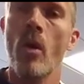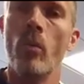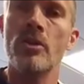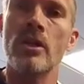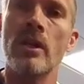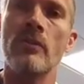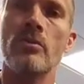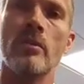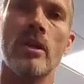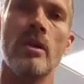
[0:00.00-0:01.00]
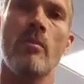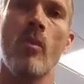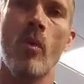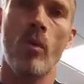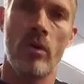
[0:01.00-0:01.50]
which gives me
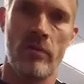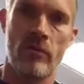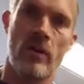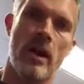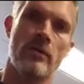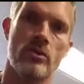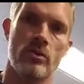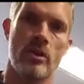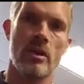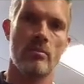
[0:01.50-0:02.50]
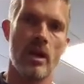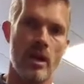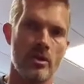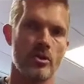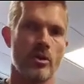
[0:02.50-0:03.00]
more of the 5-string
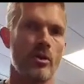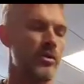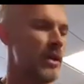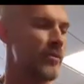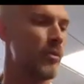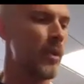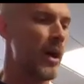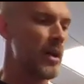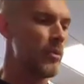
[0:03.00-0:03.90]
banjo that everybody